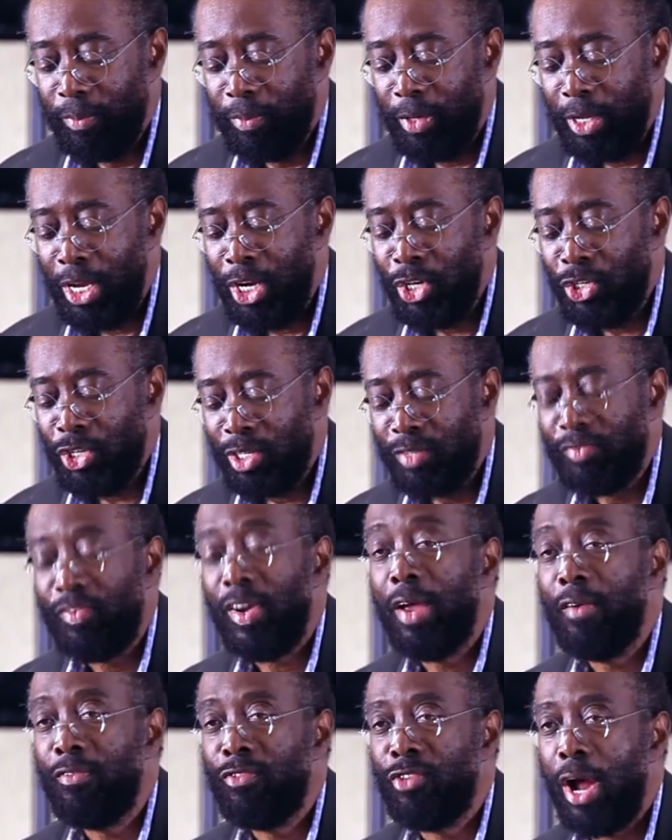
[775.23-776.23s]
Asia's
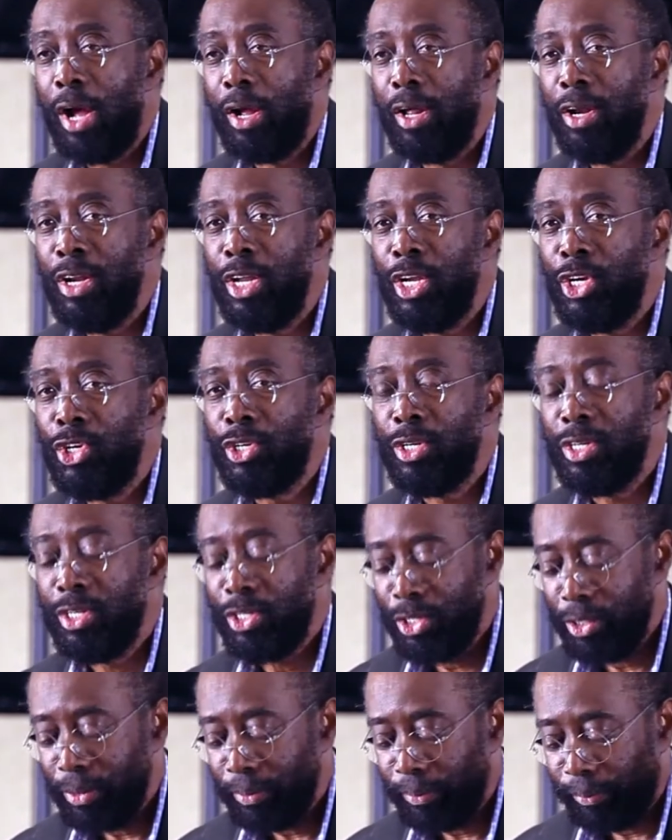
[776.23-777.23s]
5 dragon
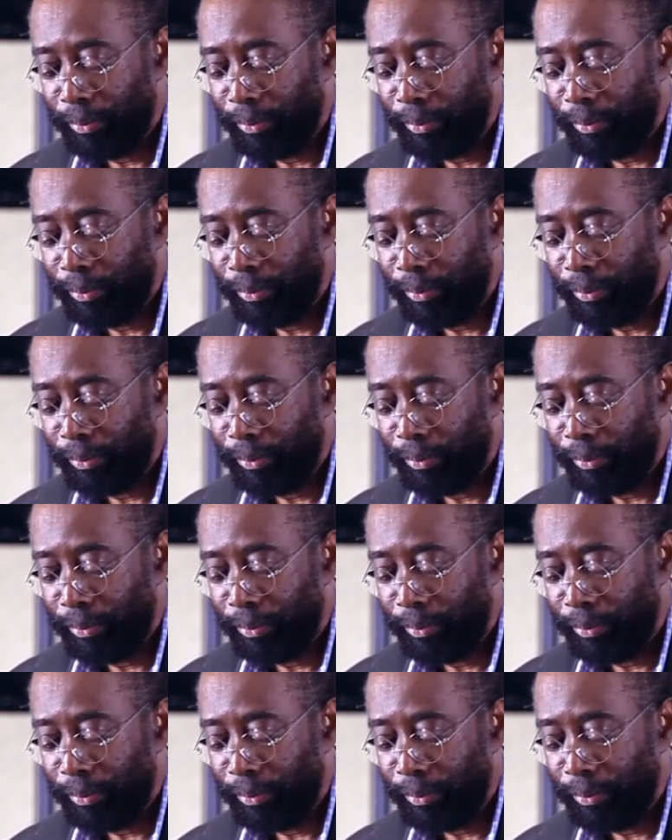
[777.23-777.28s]
nations.